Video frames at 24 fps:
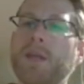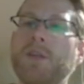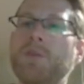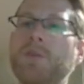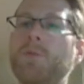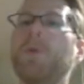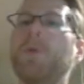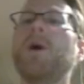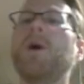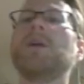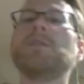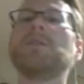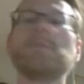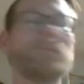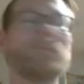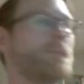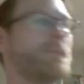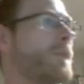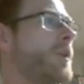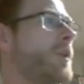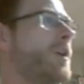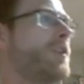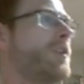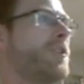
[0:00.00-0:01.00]
you want.
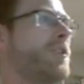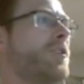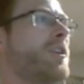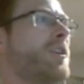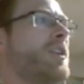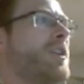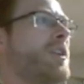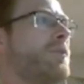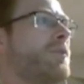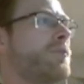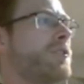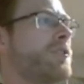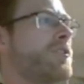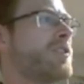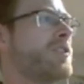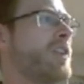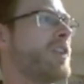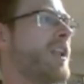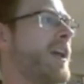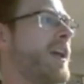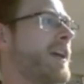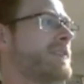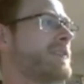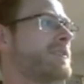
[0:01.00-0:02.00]
You can even
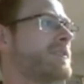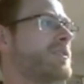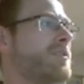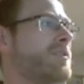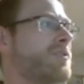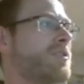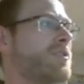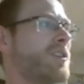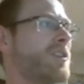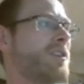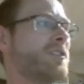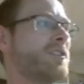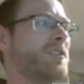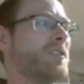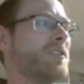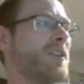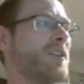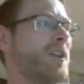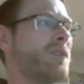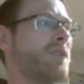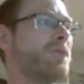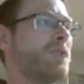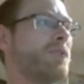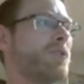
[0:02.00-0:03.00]
select certain
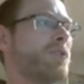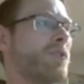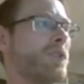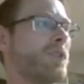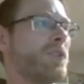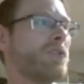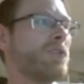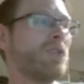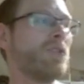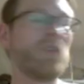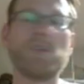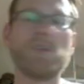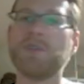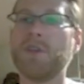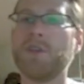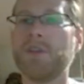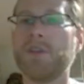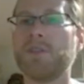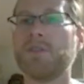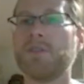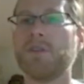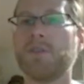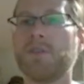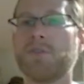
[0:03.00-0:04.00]
inventory
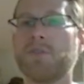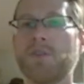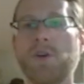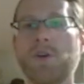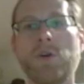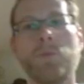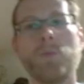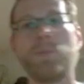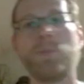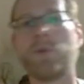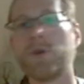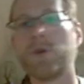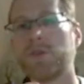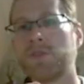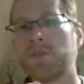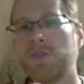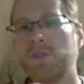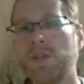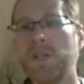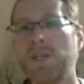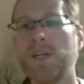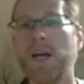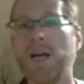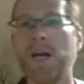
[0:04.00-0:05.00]
sources. So
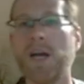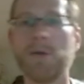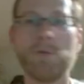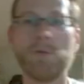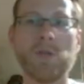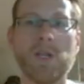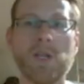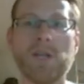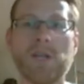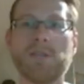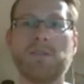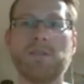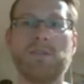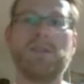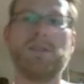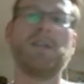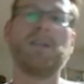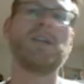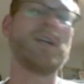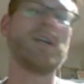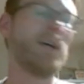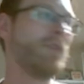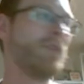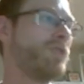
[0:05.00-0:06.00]
personally, I would like to
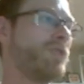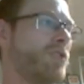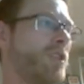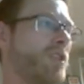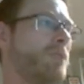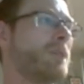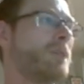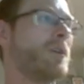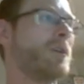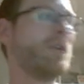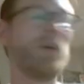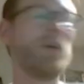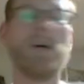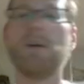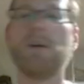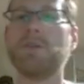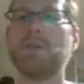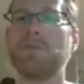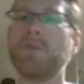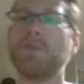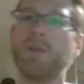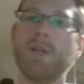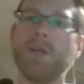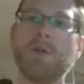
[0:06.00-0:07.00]
take out Gmail out
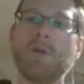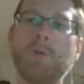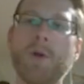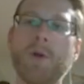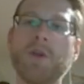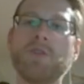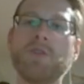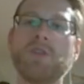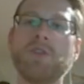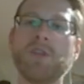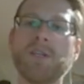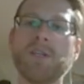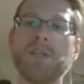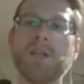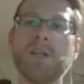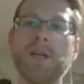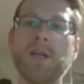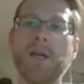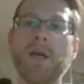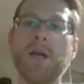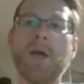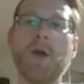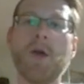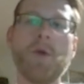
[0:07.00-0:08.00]
of the equation,
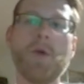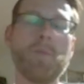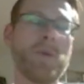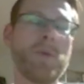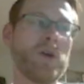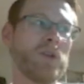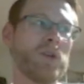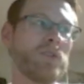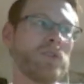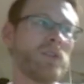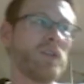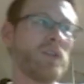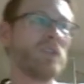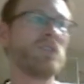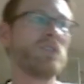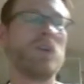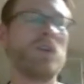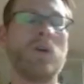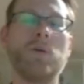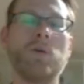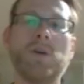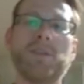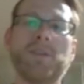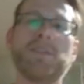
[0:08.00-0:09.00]
because there's
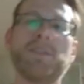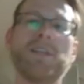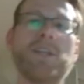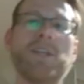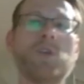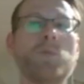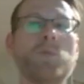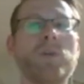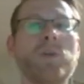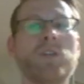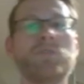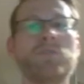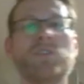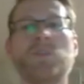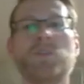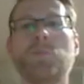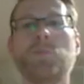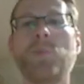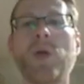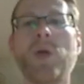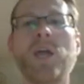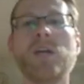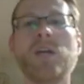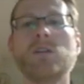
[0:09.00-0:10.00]
always a little bit of a
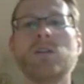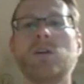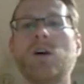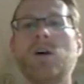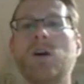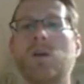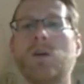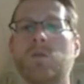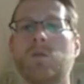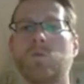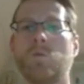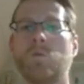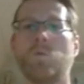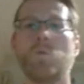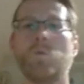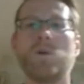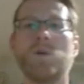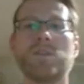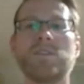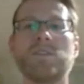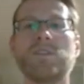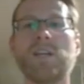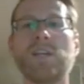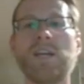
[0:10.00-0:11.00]
debate on
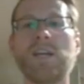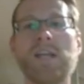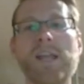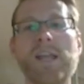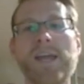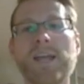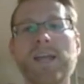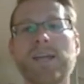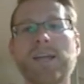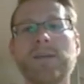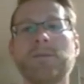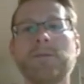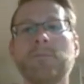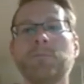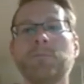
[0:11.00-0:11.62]
what's the click.